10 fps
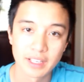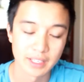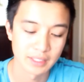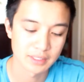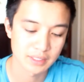
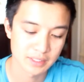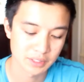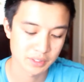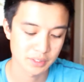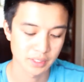And it's
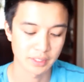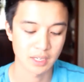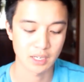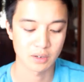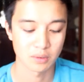interesting
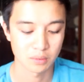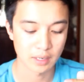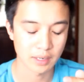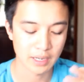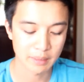how
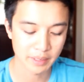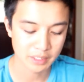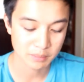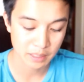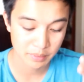I
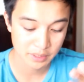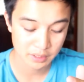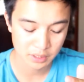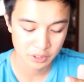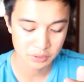manage my busy
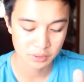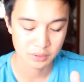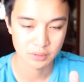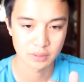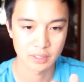
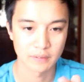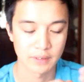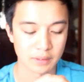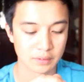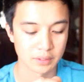schedule
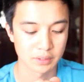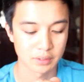around